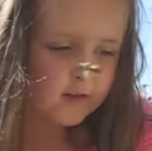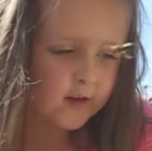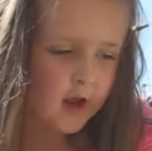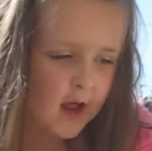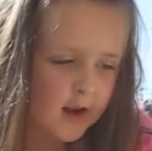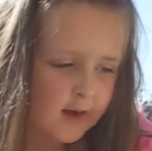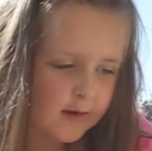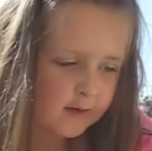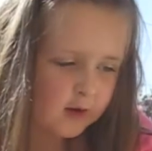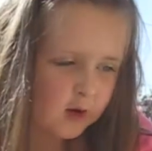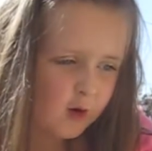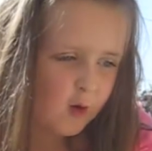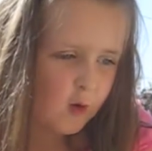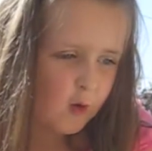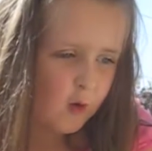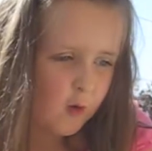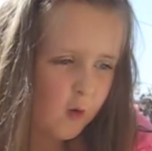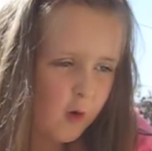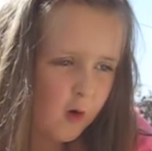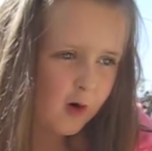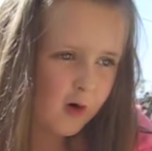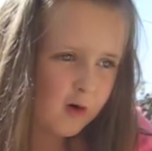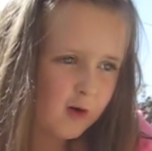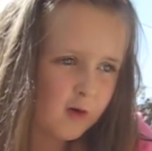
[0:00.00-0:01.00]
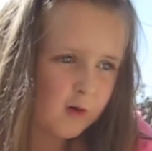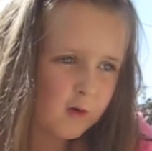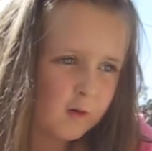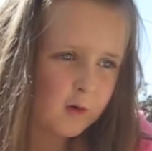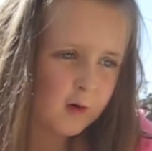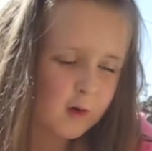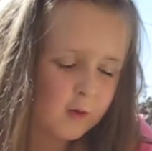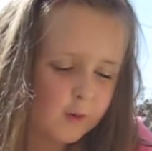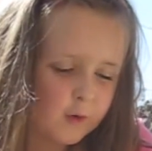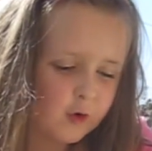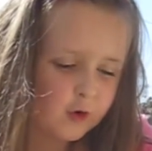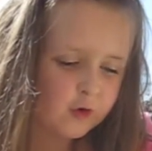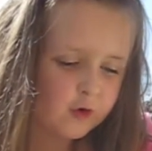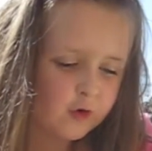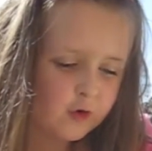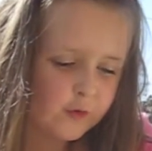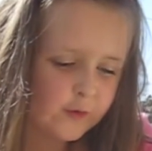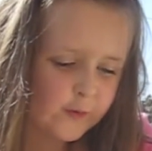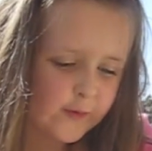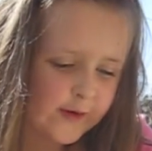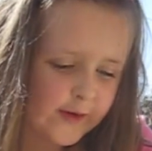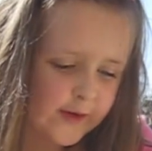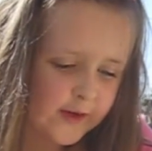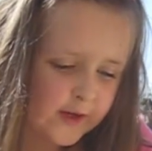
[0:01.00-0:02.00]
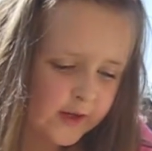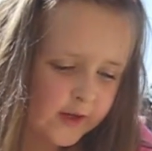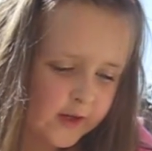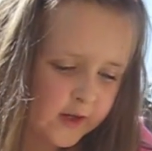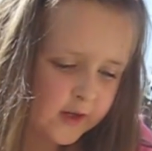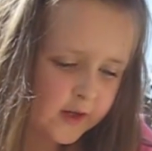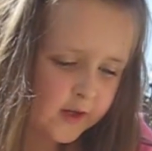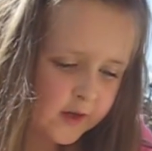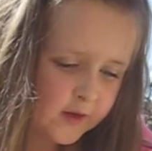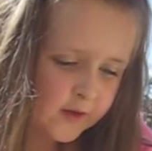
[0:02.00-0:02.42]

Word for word: kind of cool what we're doing.